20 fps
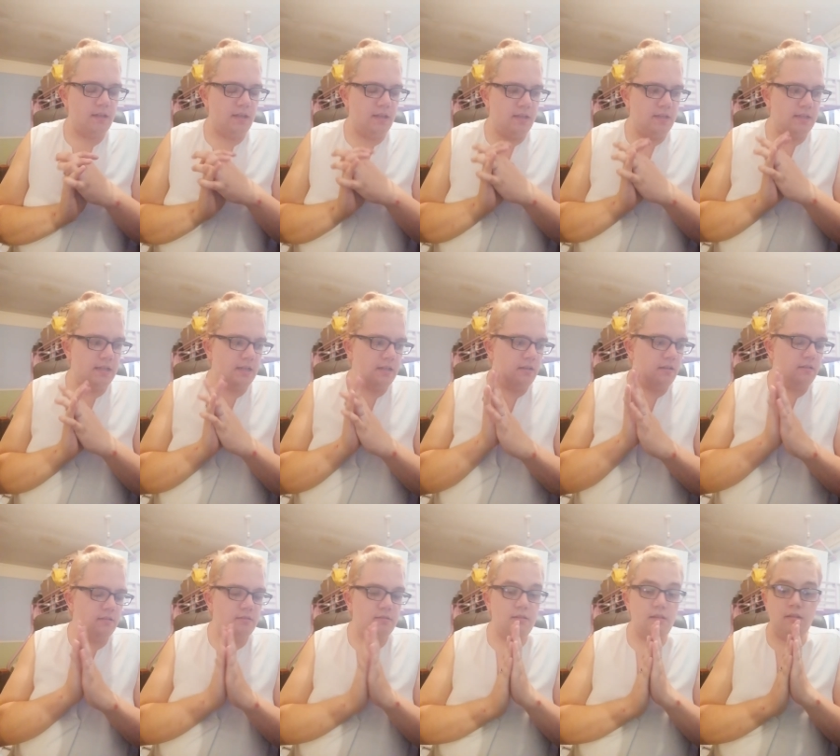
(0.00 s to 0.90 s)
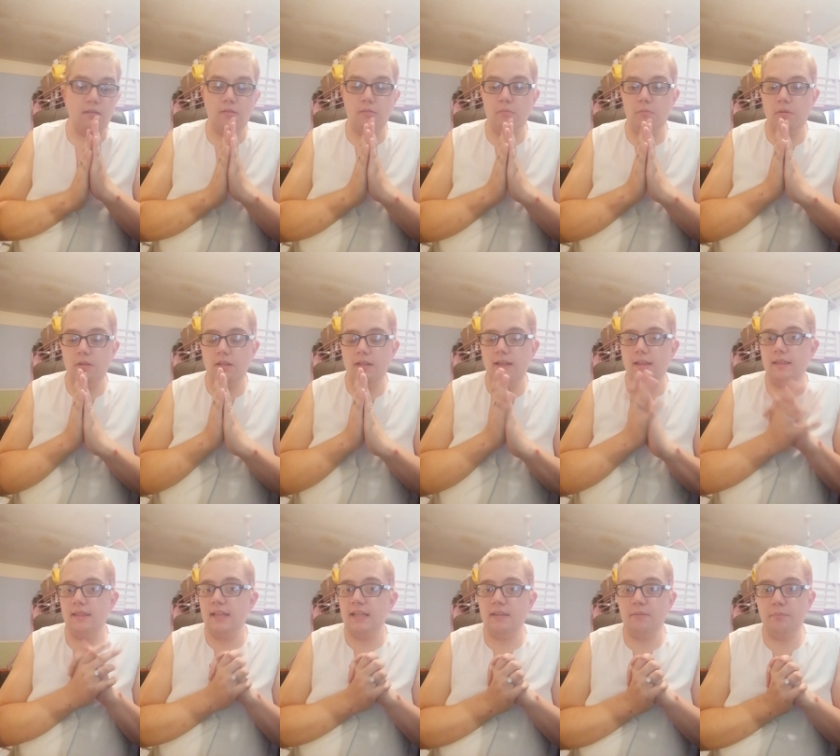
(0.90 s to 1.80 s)
And that
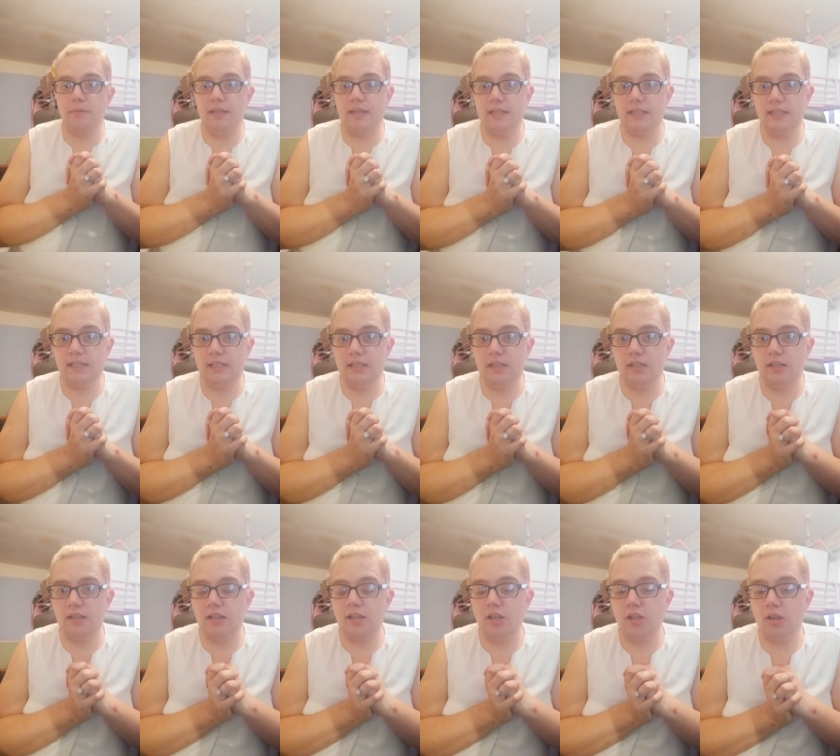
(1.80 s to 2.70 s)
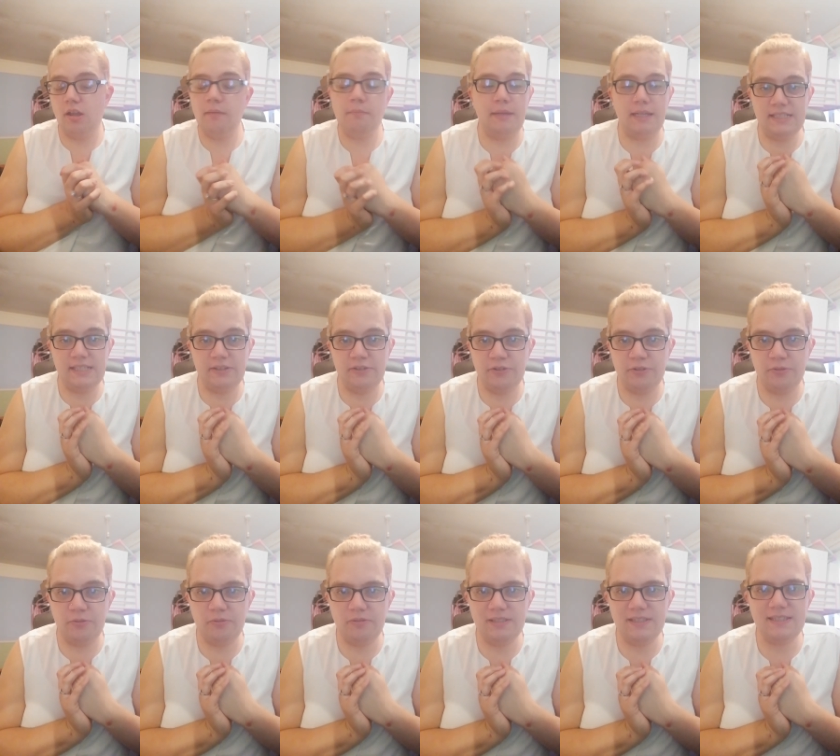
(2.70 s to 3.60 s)
that's my amazing
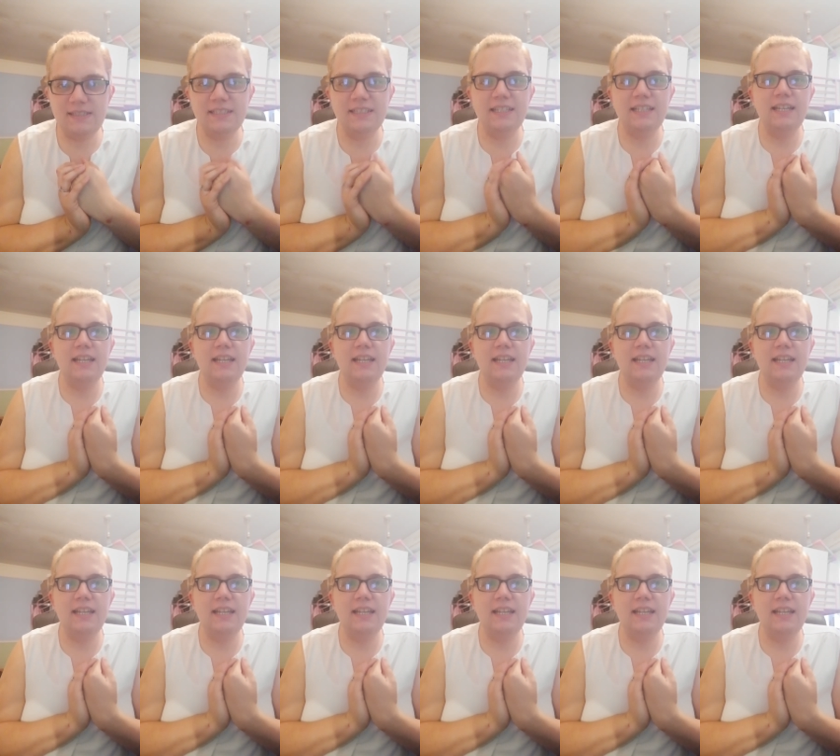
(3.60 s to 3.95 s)
news.